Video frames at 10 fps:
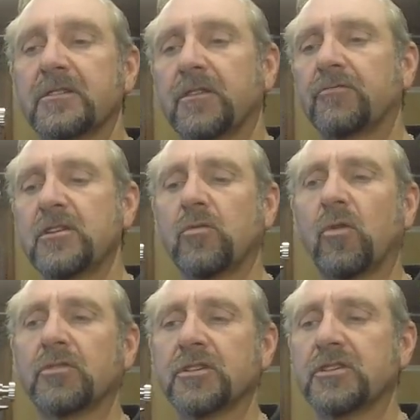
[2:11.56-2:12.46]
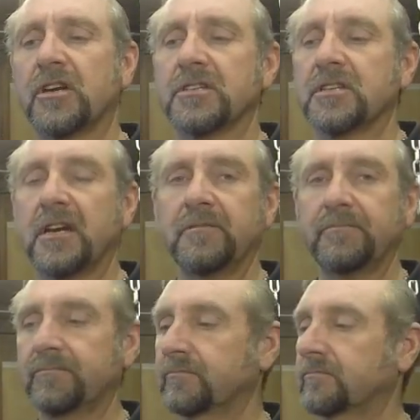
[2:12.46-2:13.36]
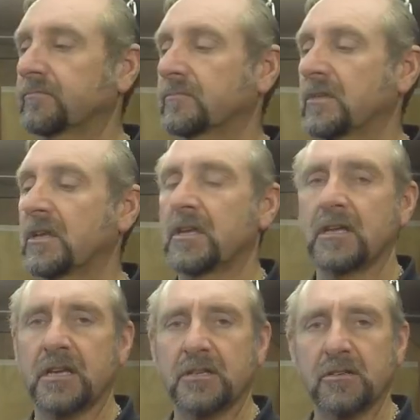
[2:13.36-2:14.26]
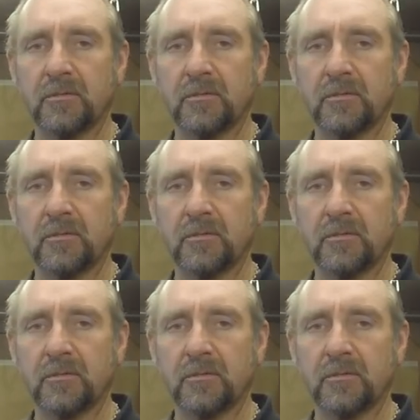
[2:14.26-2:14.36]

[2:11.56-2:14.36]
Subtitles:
It's a 3/4 size gun. It's